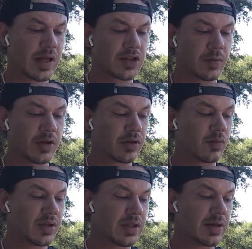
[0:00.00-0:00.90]
/
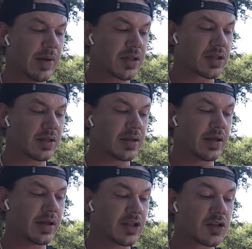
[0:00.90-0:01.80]
Mother within the
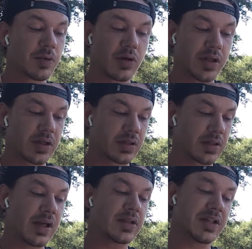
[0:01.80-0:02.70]
masculine
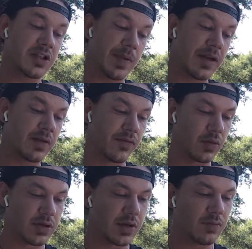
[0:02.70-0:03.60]
exploding /
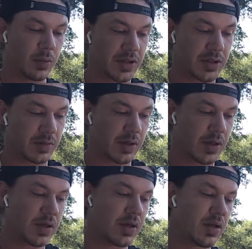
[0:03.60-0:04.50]
expanding force of
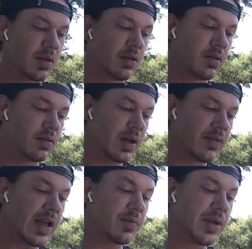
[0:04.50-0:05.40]
momentum.
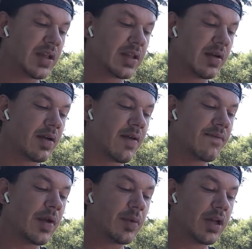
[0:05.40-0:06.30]
Love light being the
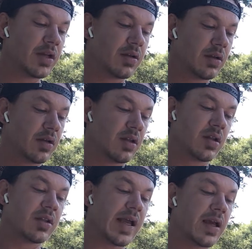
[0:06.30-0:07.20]
feminine,
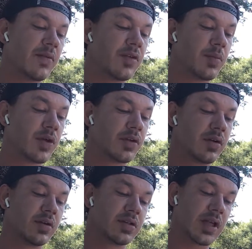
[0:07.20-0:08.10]
the light of the
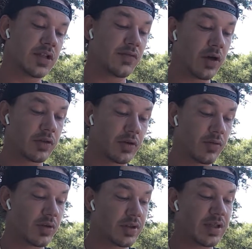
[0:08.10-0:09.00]
Mother /
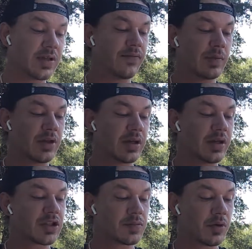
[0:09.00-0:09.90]
Father within the
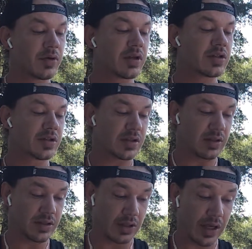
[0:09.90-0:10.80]
feminine exploding
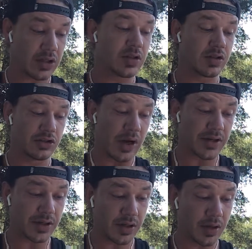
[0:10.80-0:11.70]
/
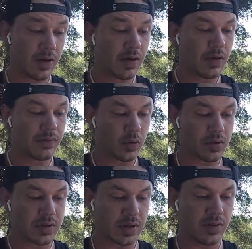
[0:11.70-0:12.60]
contracting
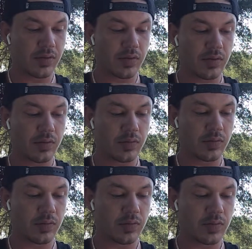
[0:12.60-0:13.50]
force of
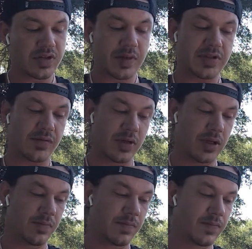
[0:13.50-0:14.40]

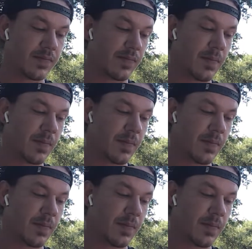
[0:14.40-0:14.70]
receptivity.